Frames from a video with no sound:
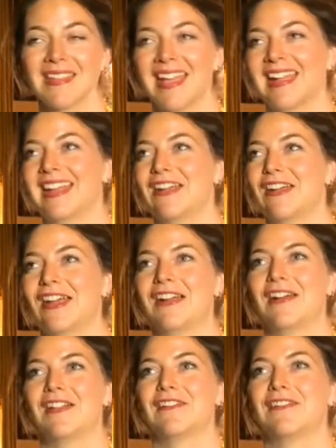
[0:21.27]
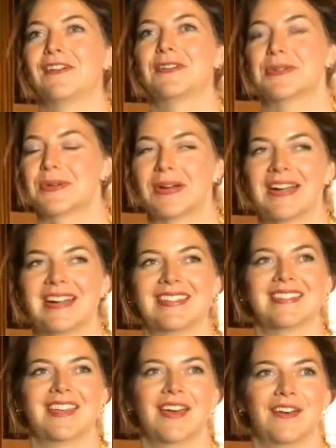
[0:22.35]
and hearing all of her
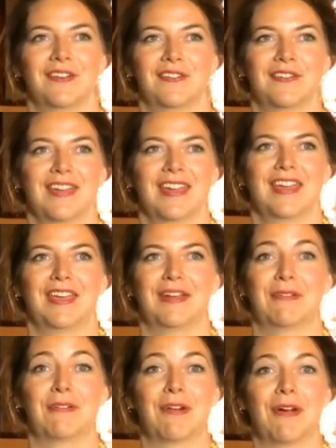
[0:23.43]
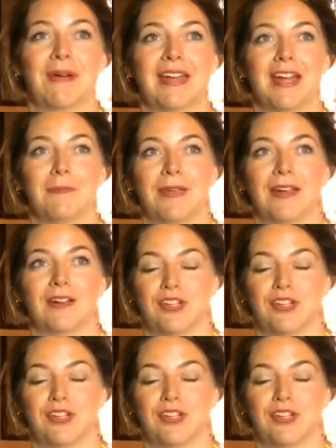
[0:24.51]
stories of know, growing up here.